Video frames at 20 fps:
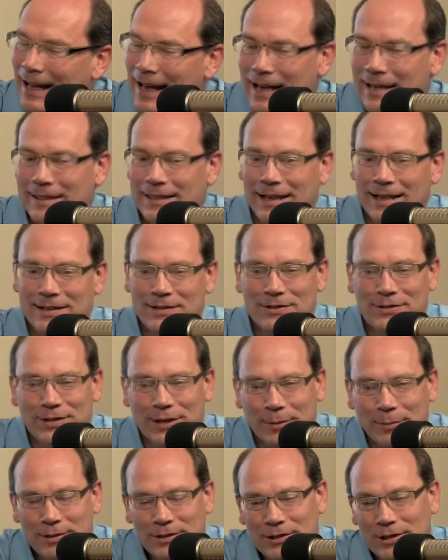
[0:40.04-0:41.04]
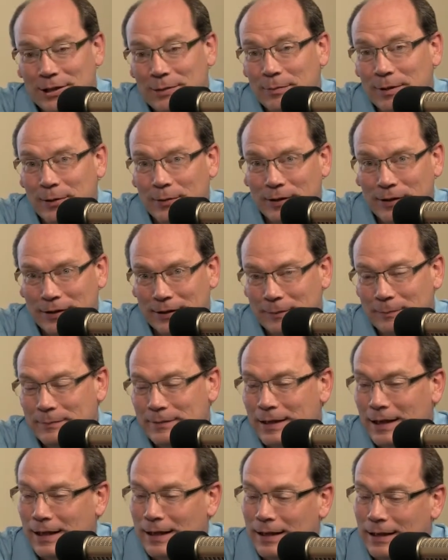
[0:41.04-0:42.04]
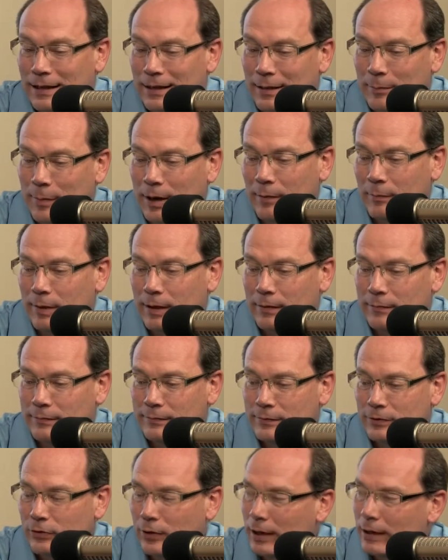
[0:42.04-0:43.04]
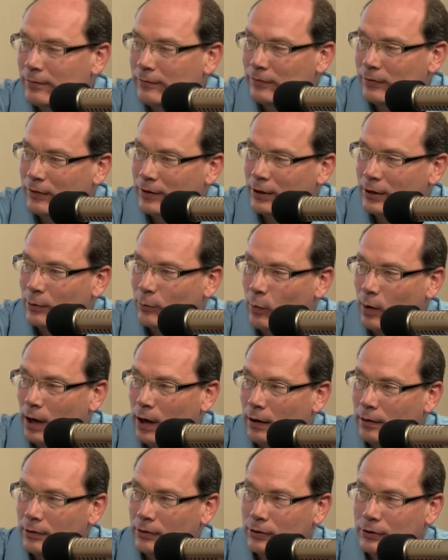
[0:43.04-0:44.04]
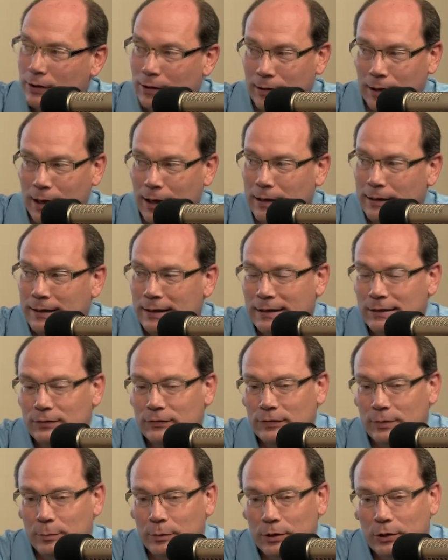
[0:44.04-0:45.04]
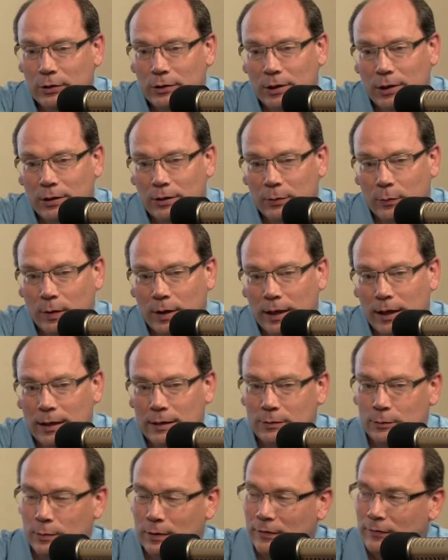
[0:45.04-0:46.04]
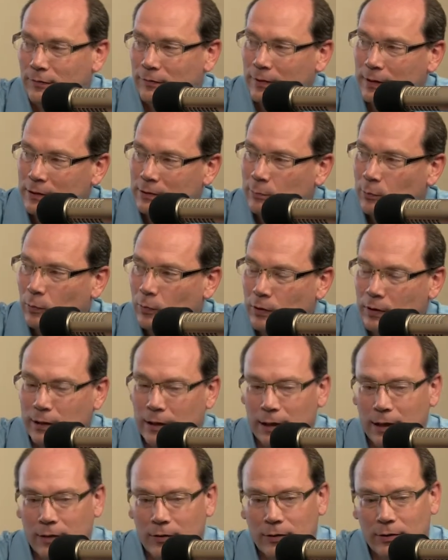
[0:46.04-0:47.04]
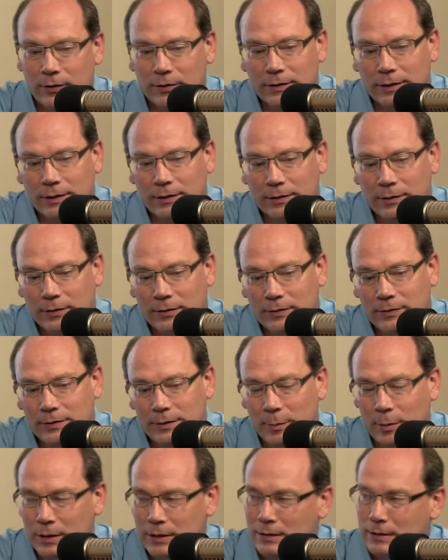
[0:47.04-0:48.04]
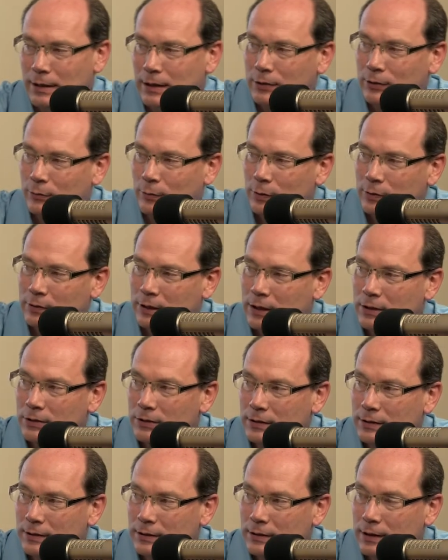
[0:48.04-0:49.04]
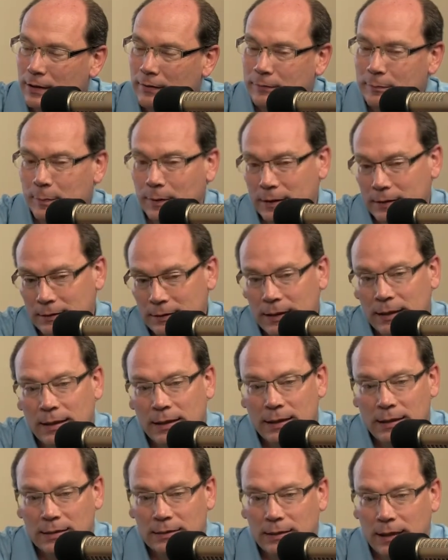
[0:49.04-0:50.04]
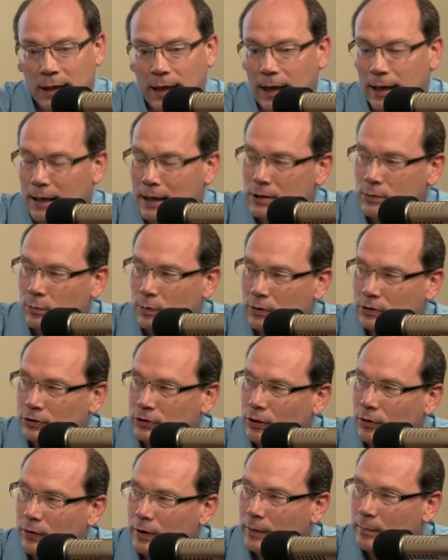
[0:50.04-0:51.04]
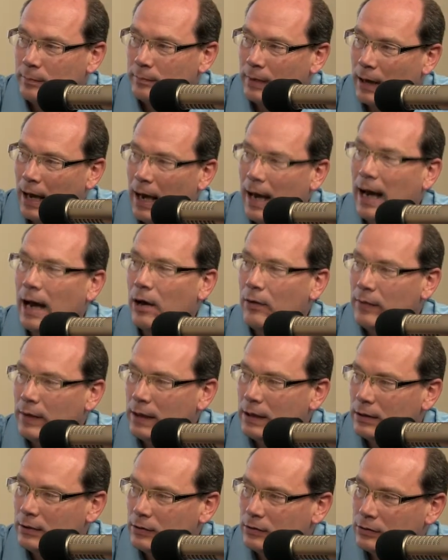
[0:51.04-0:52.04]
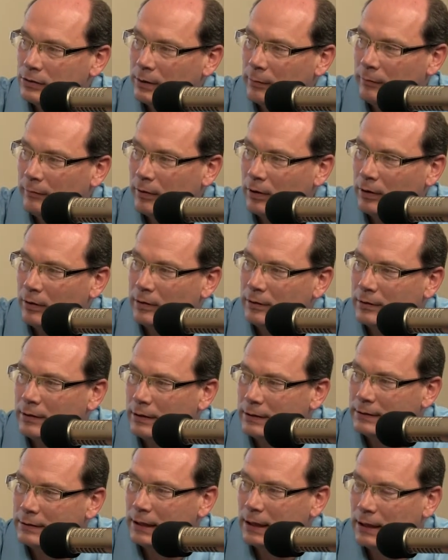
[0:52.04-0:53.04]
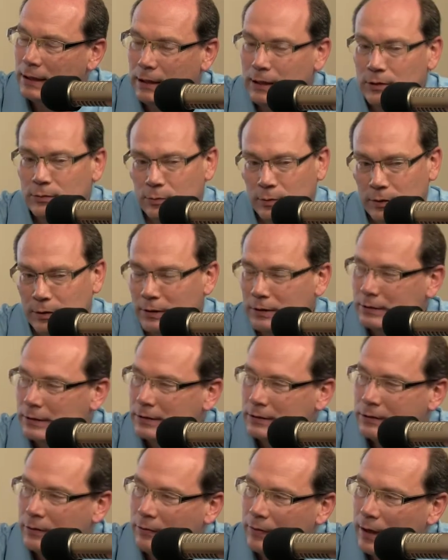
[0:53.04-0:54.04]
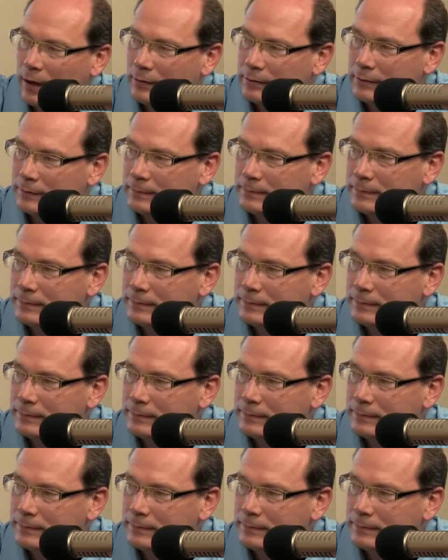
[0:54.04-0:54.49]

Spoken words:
Hey, thanks, Jim. It's good to be with you. I've been trading for a good while, learned a lot of things from you along the way as we've explored together some of this sector rotation stuff. But today, I guess we'll show them how they can do some of our techniques with their TC2000.